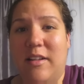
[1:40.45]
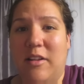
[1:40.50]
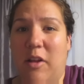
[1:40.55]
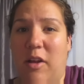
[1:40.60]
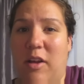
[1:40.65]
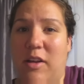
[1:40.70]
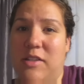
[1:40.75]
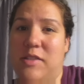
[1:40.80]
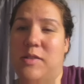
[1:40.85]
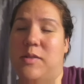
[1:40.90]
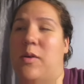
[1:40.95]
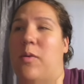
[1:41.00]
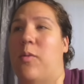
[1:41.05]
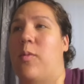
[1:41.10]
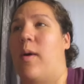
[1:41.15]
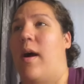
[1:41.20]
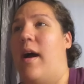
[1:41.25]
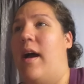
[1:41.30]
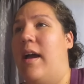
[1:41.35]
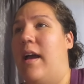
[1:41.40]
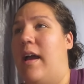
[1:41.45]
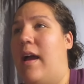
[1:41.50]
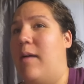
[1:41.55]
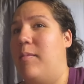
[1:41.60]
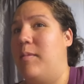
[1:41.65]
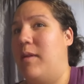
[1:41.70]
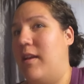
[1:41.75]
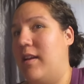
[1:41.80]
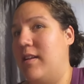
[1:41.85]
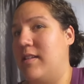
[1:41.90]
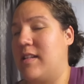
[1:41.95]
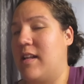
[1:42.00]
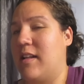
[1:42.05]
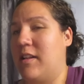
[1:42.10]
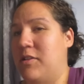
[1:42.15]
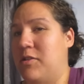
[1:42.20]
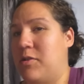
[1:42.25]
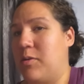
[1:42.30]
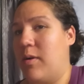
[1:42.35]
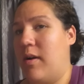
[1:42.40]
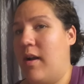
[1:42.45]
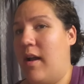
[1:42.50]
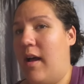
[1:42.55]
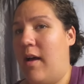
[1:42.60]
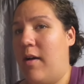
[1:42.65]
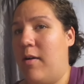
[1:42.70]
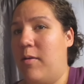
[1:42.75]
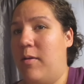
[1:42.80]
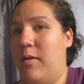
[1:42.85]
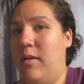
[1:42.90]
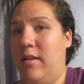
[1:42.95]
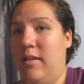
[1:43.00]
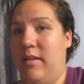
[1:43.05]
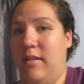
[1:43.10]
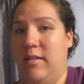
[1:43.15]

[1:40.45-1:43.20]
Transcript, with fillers: laws, so why, I'm not exactly sure how